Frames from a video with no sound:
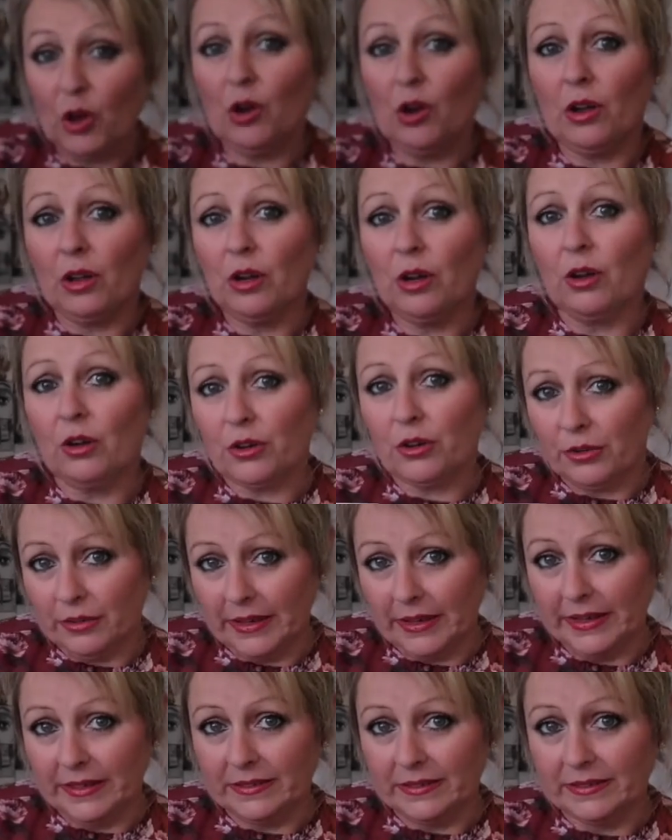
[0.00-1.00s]
got a lot of
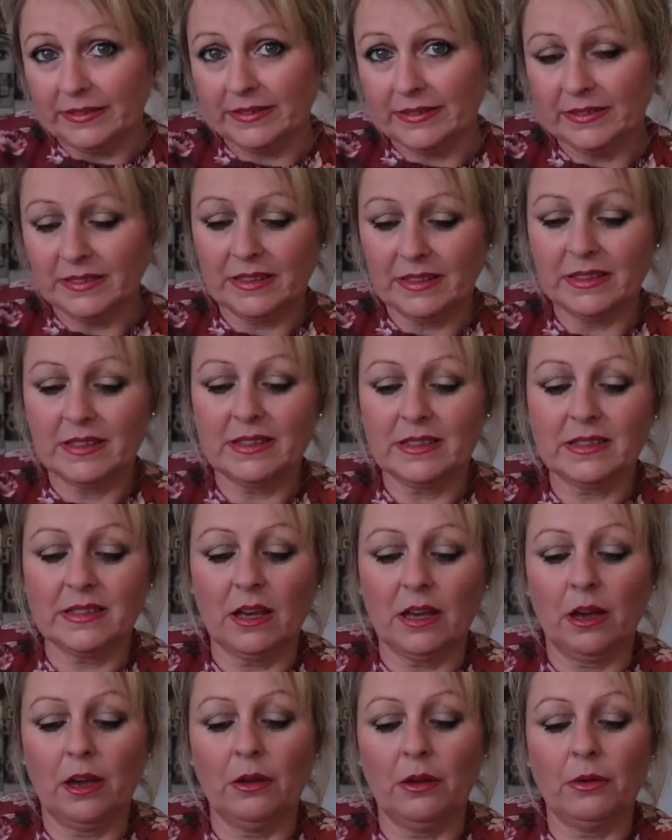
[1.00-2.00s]
green.
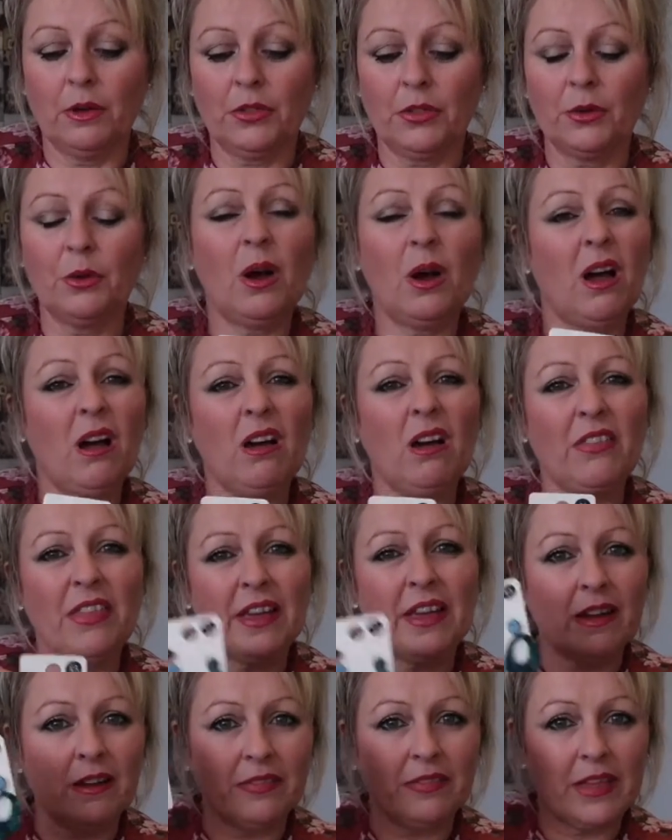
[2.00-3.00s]
So I thought, oh,
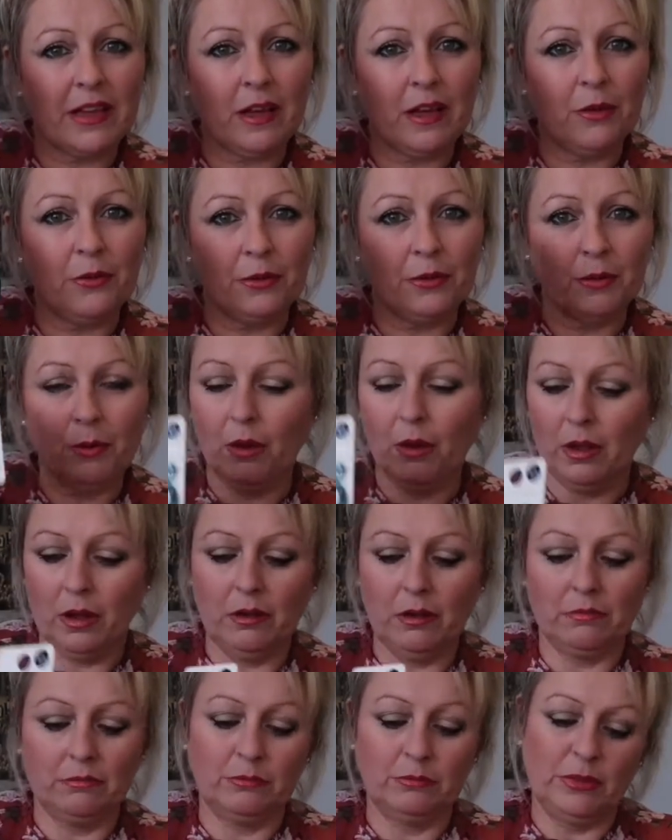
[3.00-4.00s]
they go
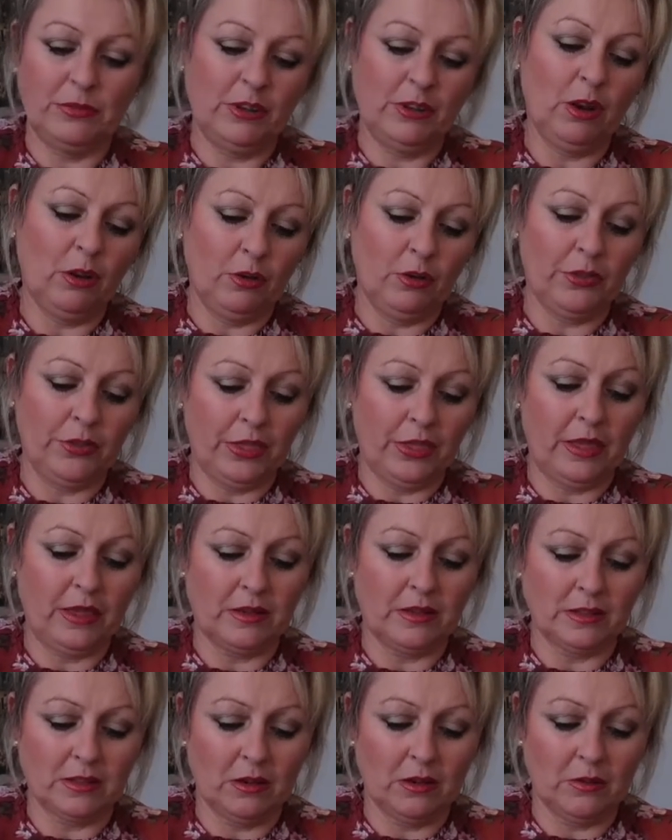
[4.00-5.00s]
quite with a lot of
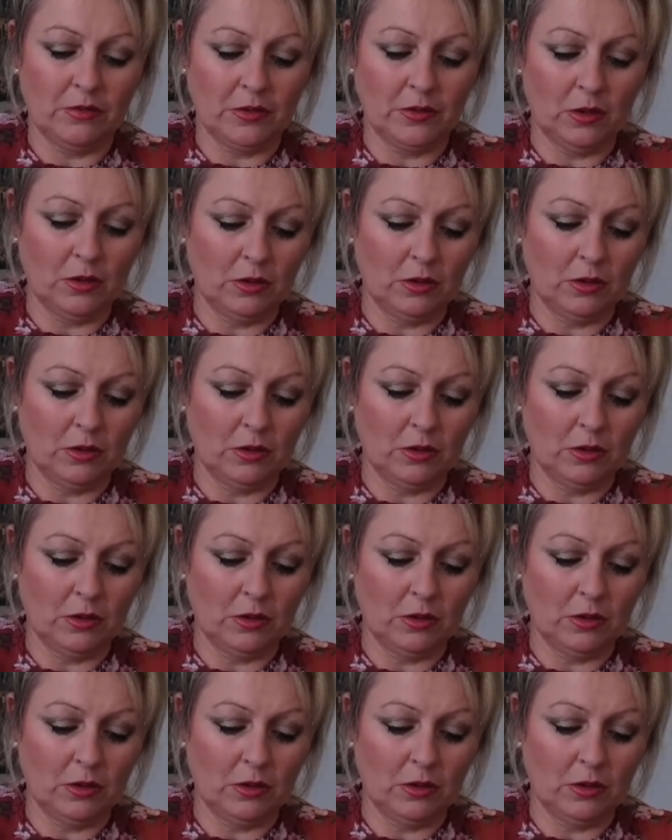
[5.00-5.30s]
things that I've